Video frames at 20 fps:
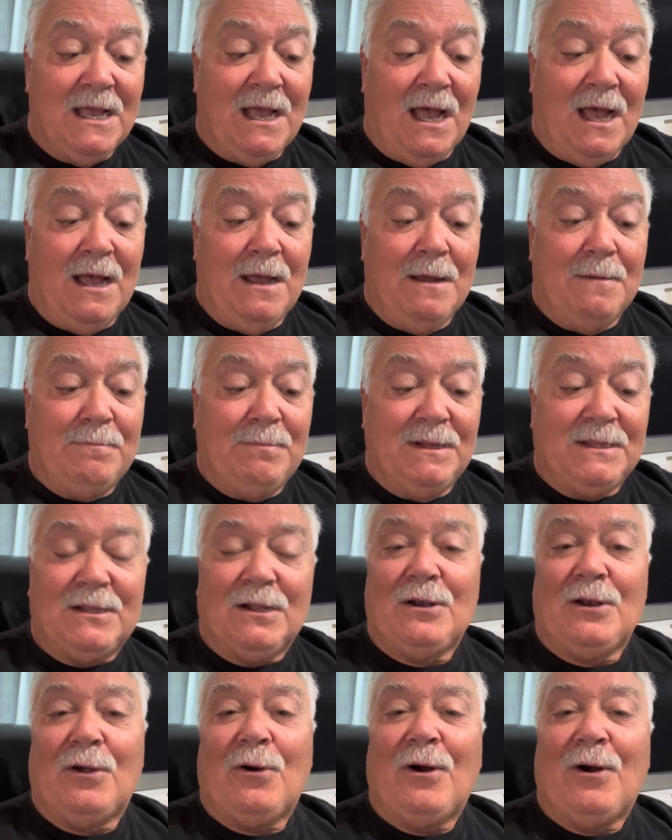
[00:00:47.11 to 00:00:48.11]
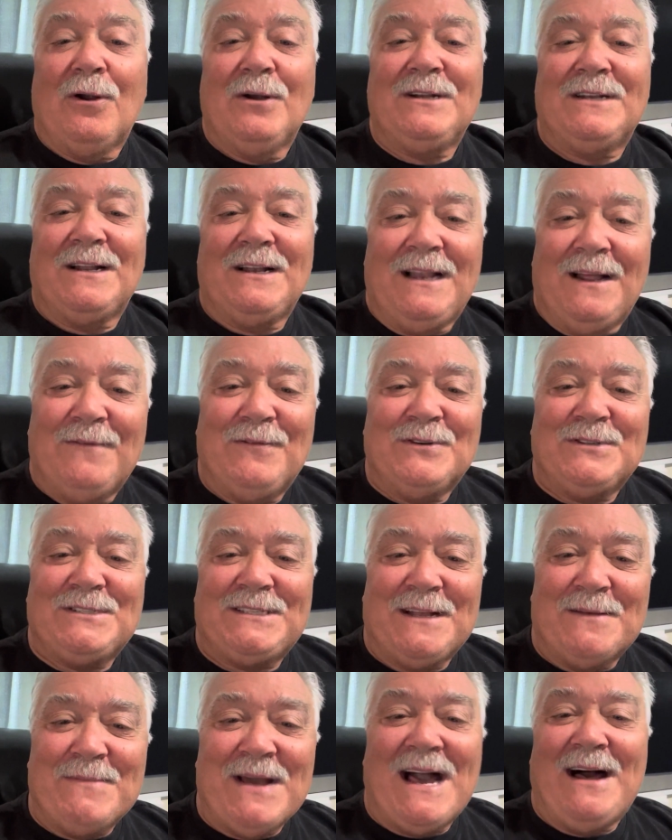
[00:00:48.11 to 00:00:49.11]
uh, but the Lord delivers
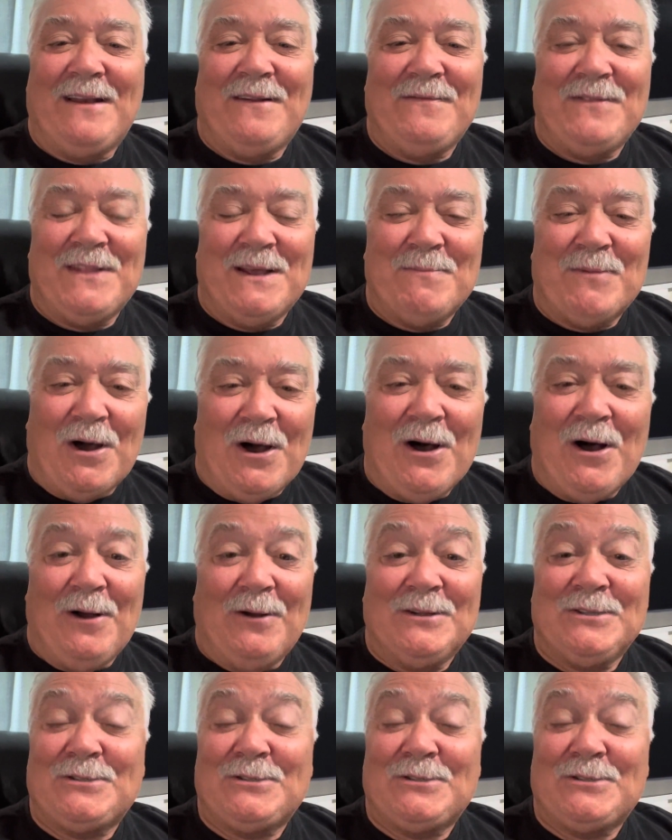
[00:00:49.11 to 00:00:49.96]
them out of them all.